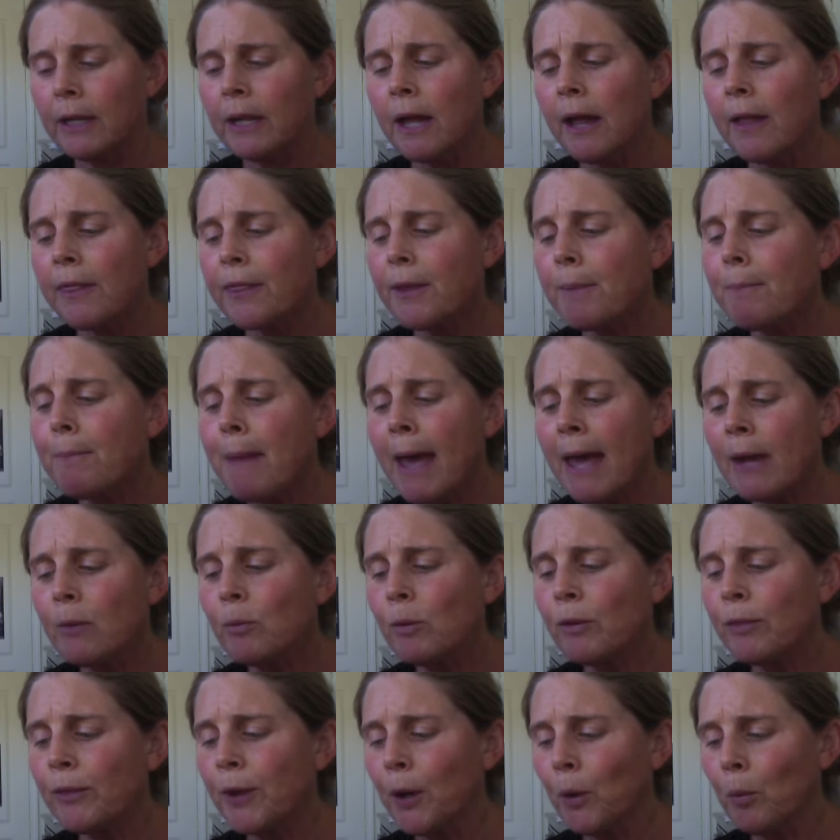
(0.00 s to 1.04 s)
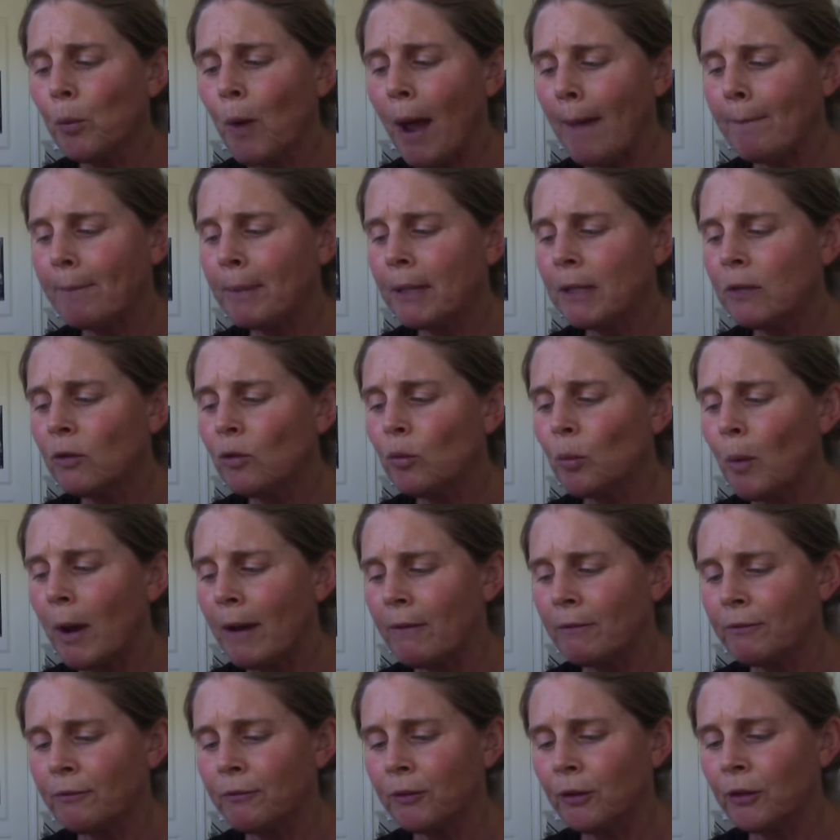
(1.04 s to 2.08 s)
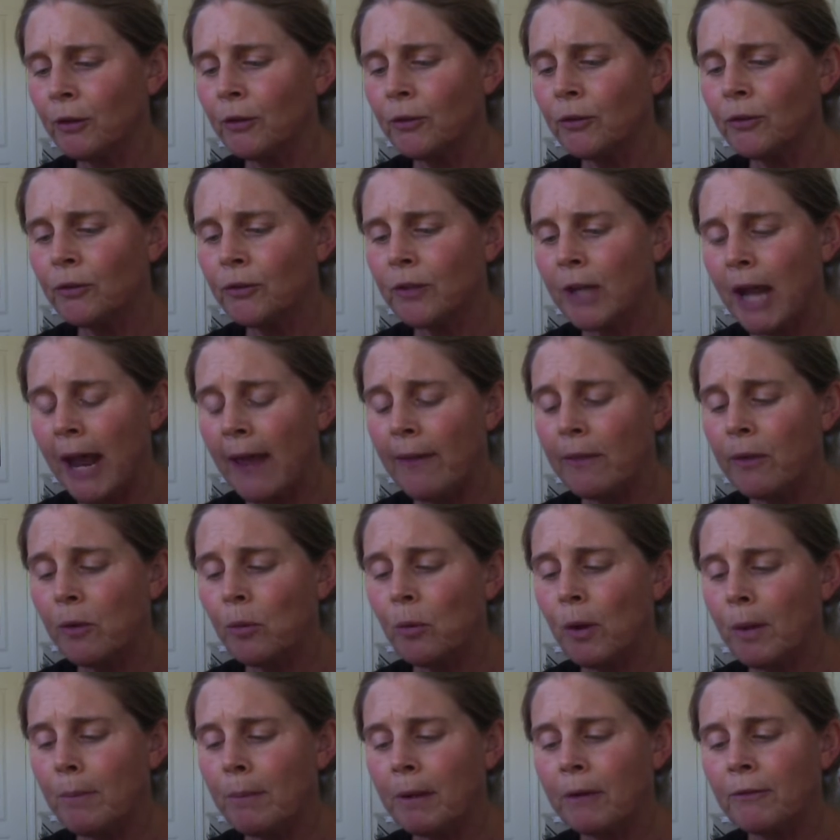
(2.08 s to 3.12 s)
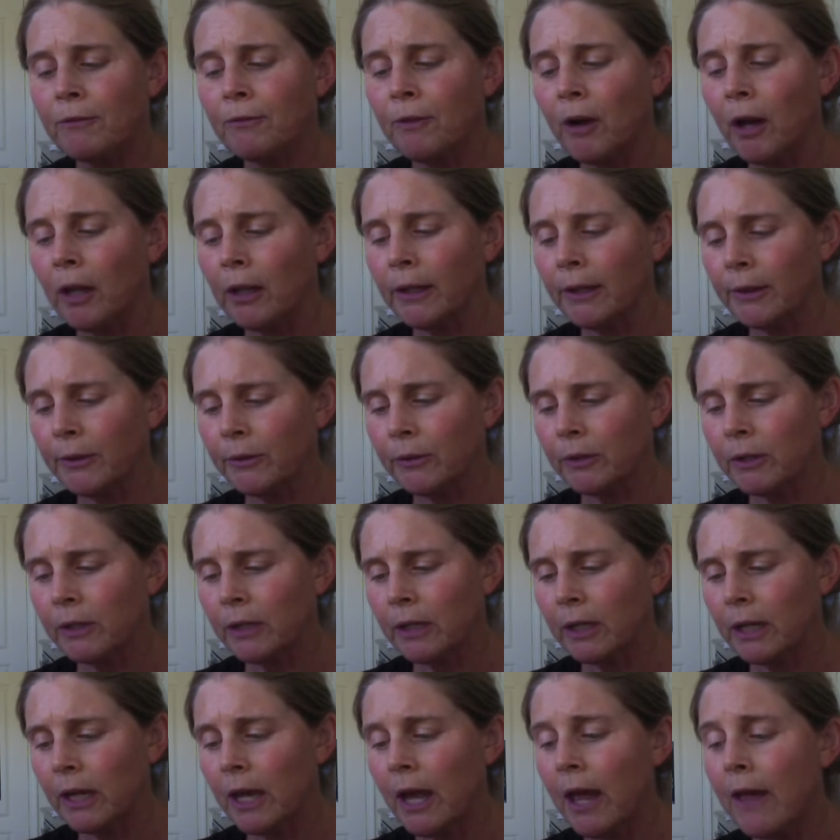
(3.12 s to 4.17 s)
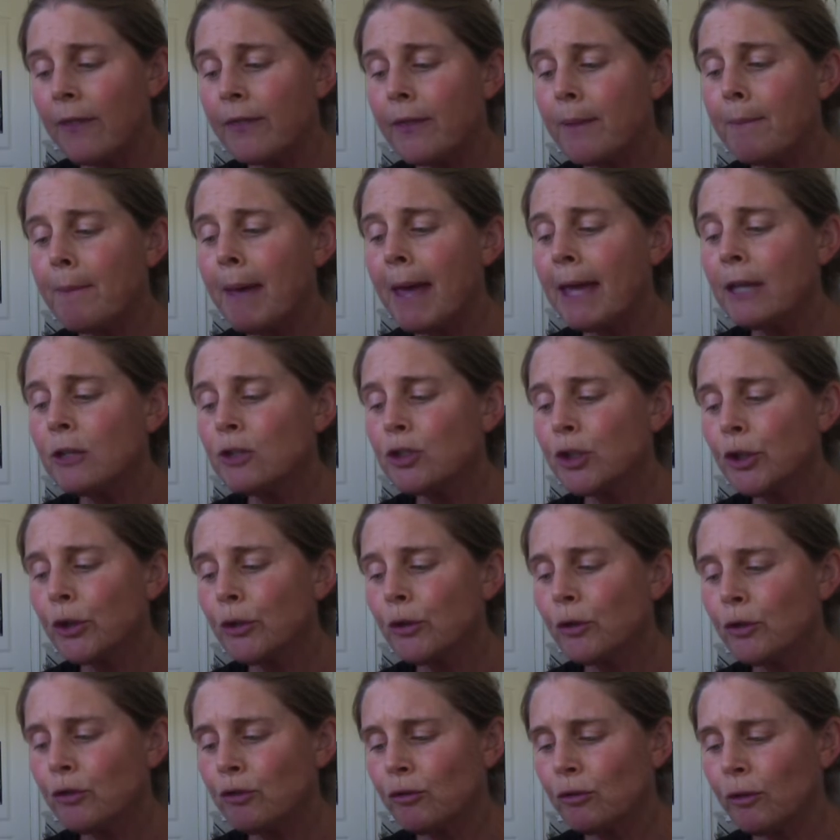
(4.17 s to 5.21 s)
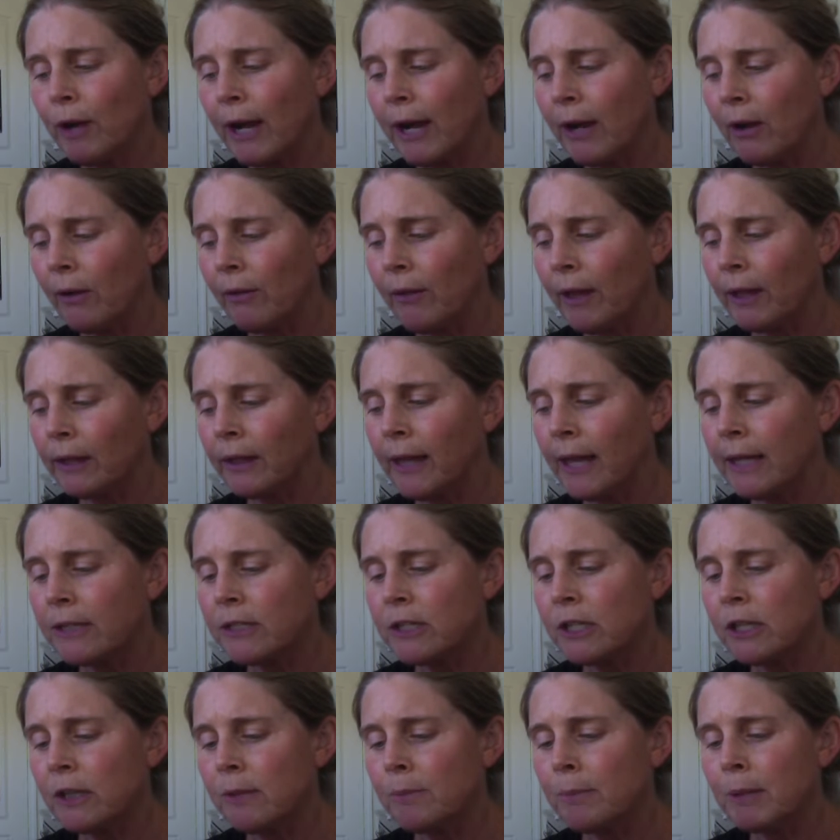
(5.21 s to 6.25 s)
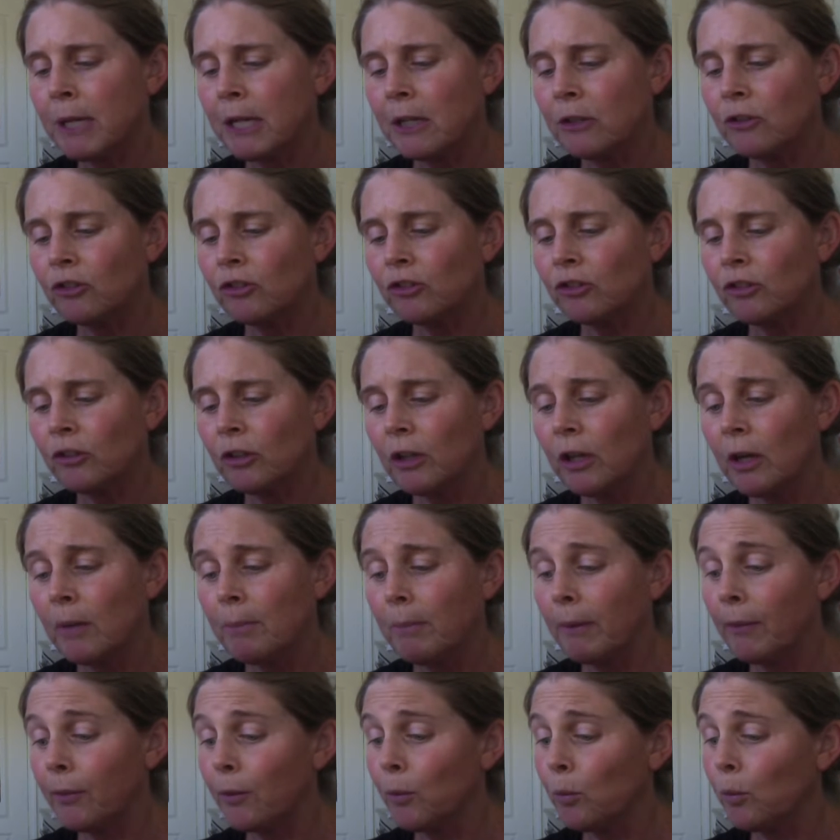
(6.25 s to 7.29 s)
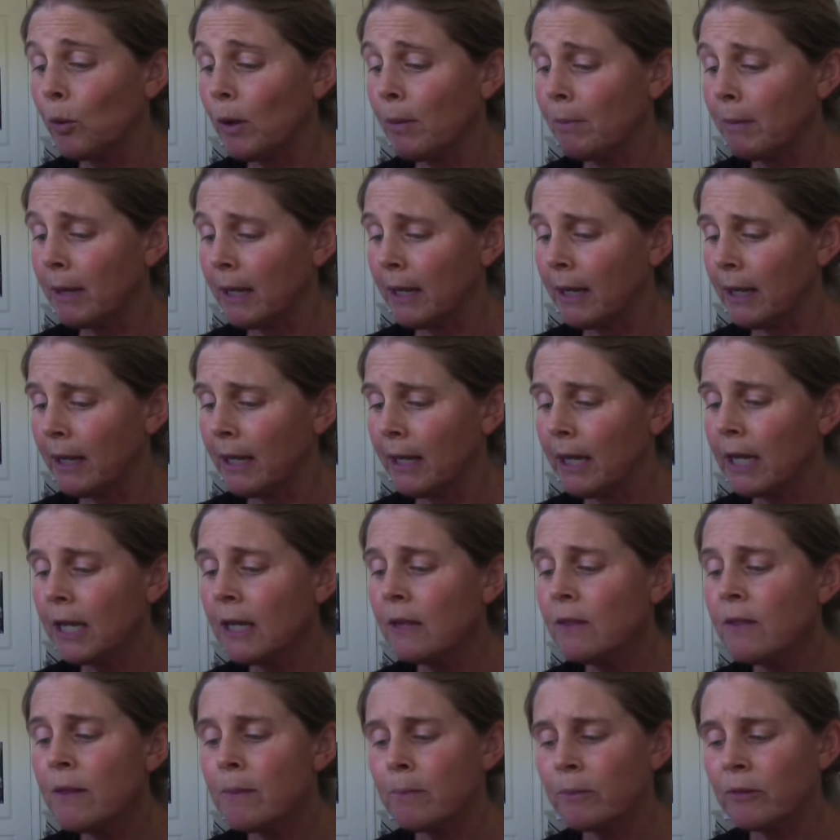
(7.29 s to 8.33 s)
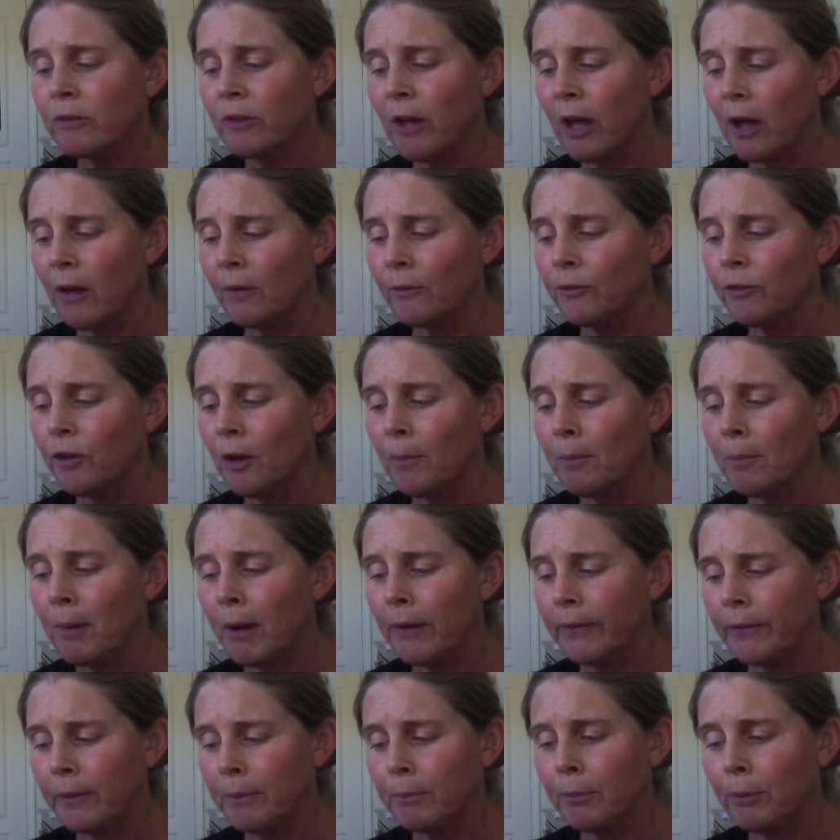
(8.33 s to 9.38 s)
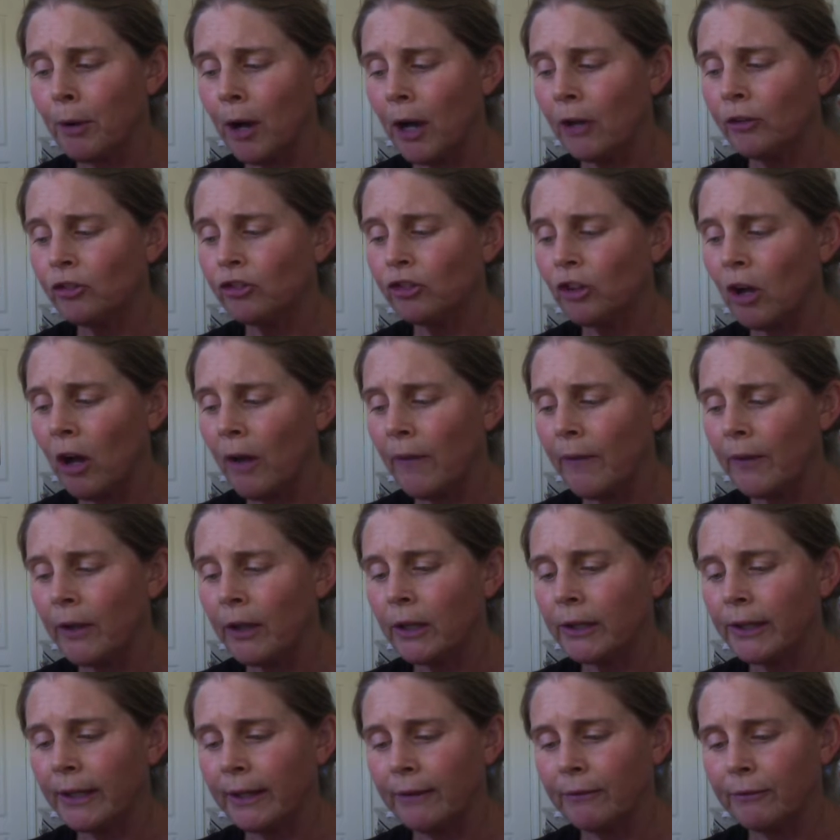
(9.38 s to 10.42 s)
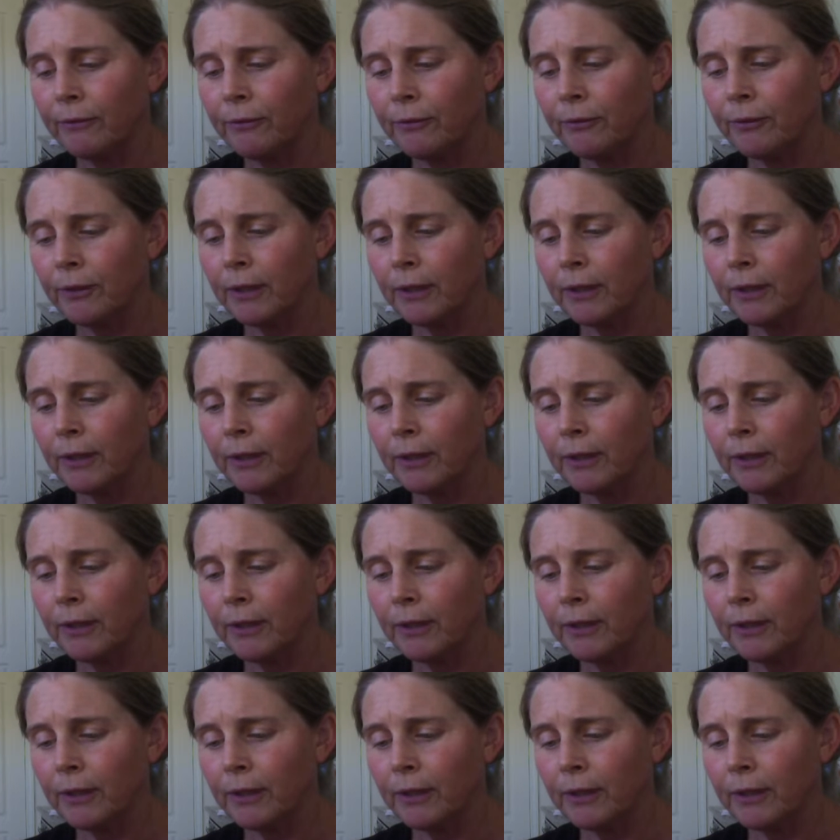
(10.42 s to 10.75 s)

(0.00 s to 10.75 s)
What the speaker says: The men with their weapons went first, and the women followed. The men took the trail that led to the beach, but the women hid themselves among the brush on the cliff.